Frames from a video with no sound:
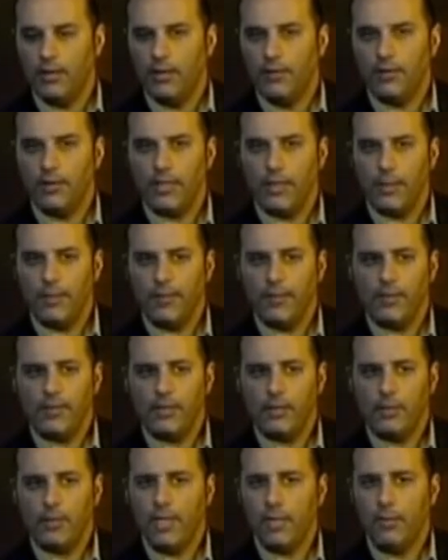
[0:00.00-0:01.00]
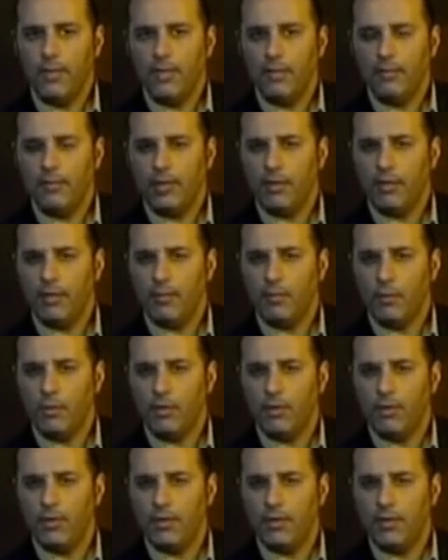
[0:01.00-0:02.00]
For some of us, it may be nothing
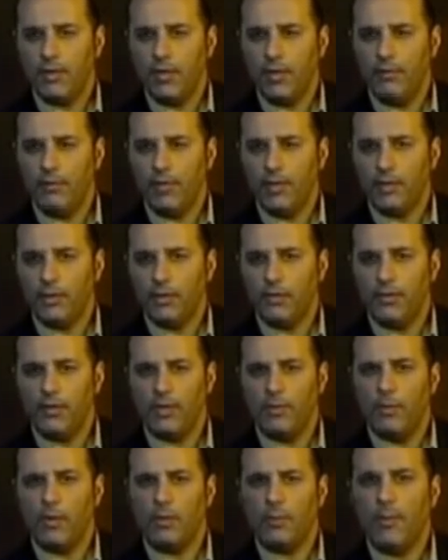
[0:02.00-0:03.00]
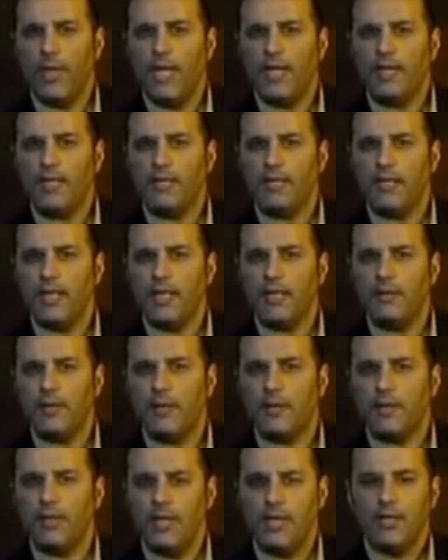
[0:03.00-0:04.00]
more than the conflict over a more petty side of
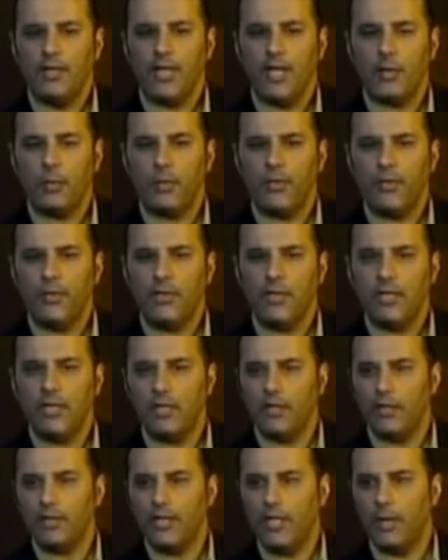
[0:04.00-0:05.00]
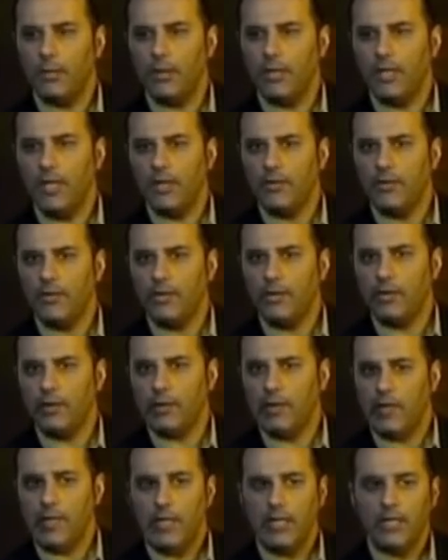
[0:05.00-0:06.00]
us. Shall we steal? Shall we not steal?
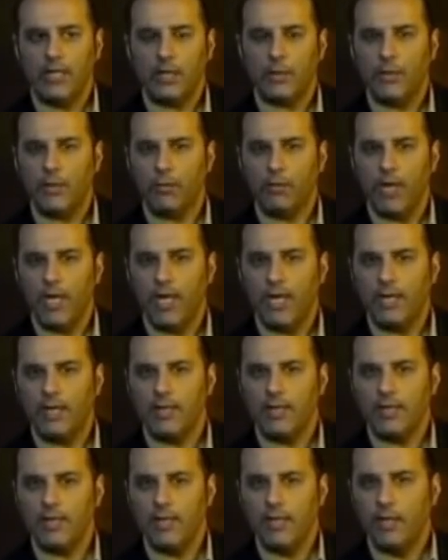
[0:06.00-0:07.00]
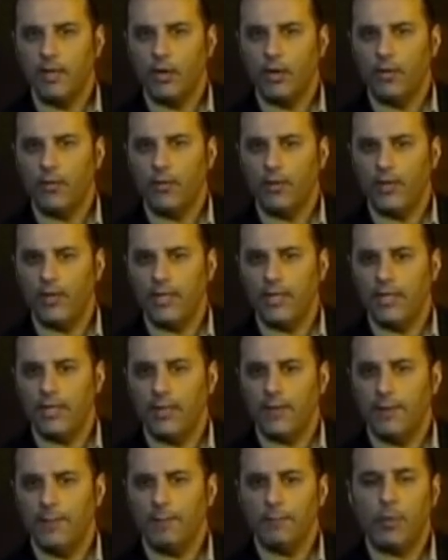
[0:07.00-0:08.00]
Shall we rise over the
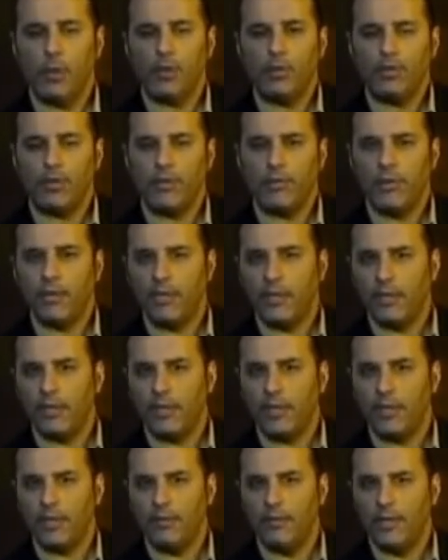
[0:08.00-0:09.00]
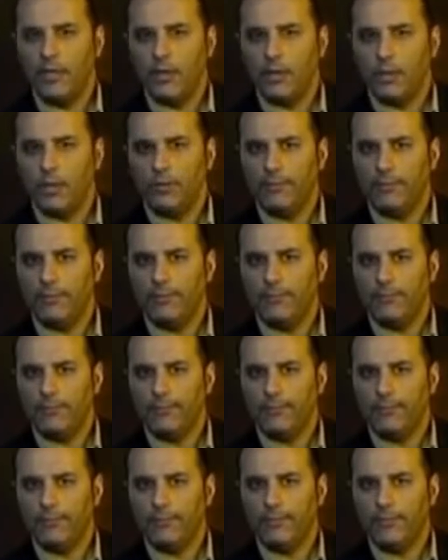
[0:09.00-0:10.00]
bones of another individual?
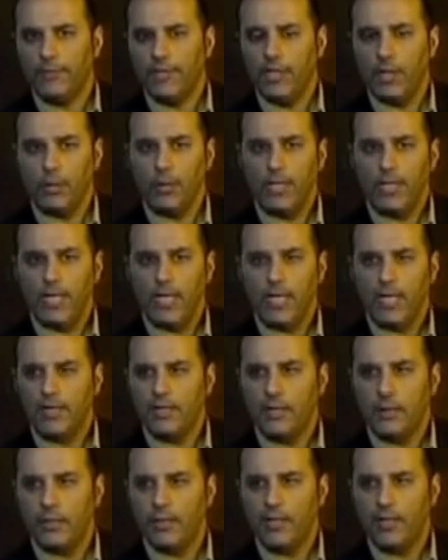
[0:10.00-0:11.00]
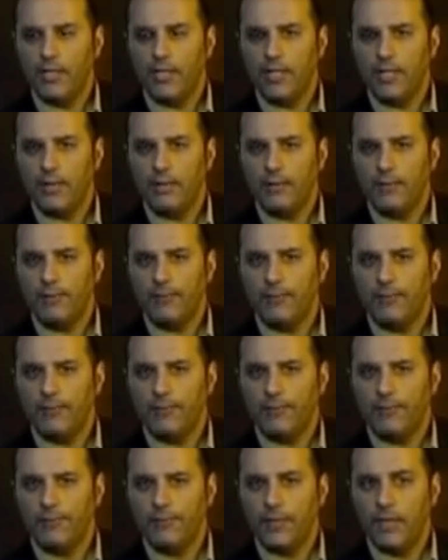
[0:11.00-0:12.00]
Shall we lie? Shall we cheat?
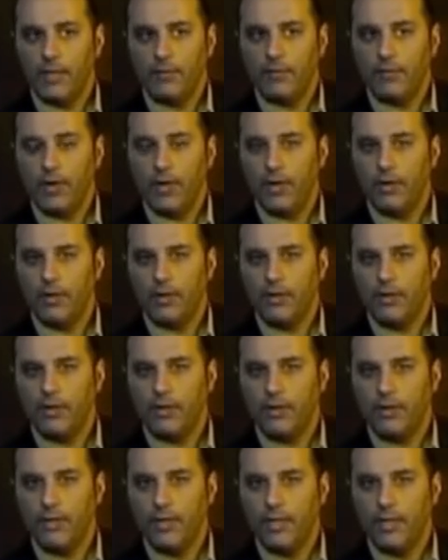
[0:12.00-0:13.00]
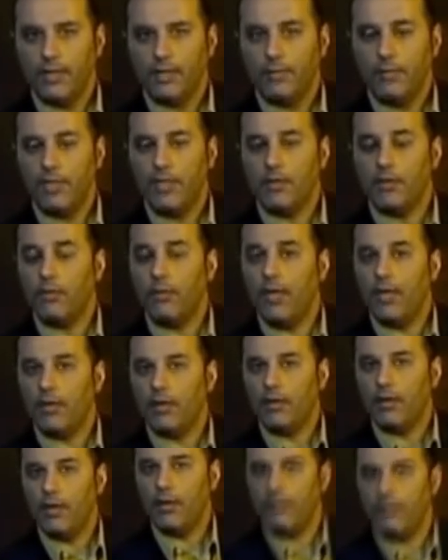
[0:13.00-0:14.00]
And for others, it's a much greater
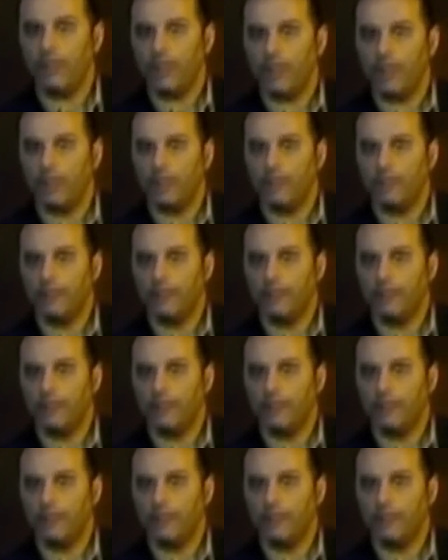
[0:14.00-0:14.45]
conflict.